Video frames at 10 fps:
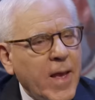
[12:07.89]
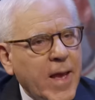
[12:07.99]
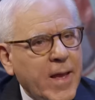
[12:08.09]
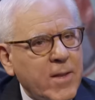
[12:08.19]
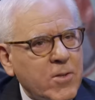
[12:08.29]

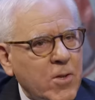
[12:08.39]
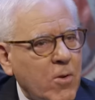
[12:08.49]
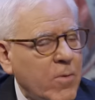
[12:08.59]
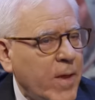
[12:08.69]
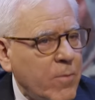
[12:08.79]
And
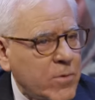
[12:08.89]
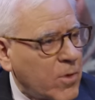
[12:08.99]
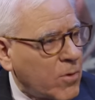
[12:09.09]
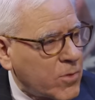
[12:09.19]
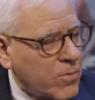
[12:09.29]
so they were
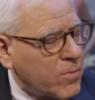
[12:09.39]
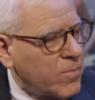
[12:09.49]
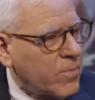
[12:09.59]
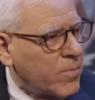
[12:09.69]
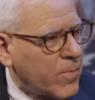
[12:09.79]
social,
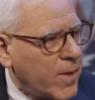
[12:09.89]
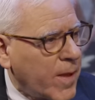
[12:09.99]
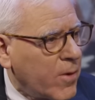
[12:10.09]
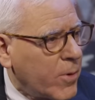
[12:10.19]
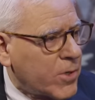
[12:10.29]

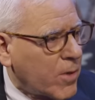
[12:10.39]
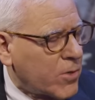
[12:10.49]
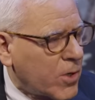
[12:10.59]
they knew each other